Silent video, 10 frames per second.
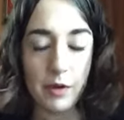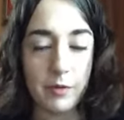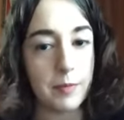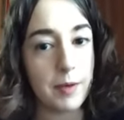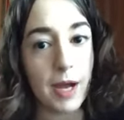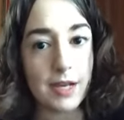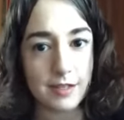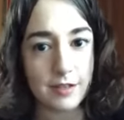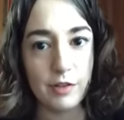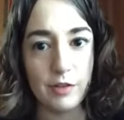it would have been
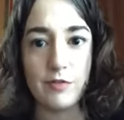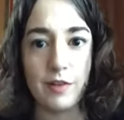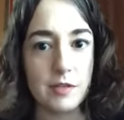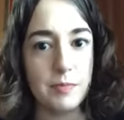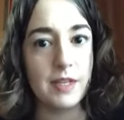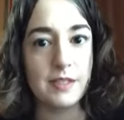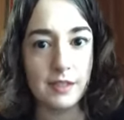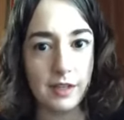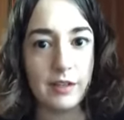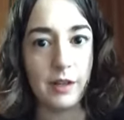positive news for us because
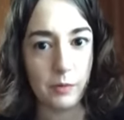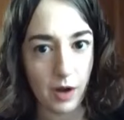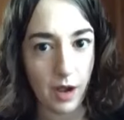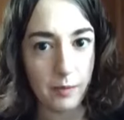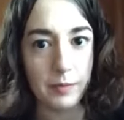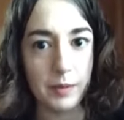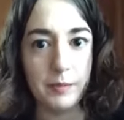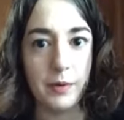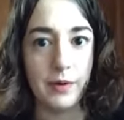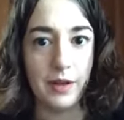look, like we're helping
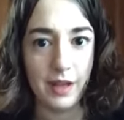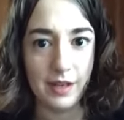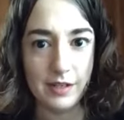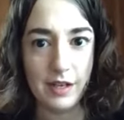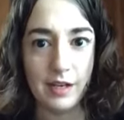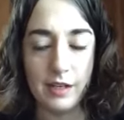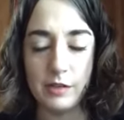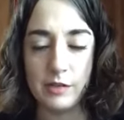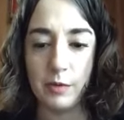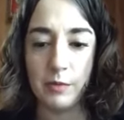people and and
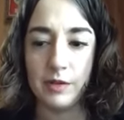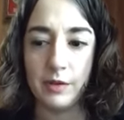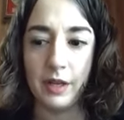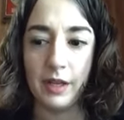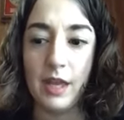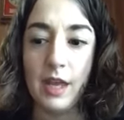here's what we're doing.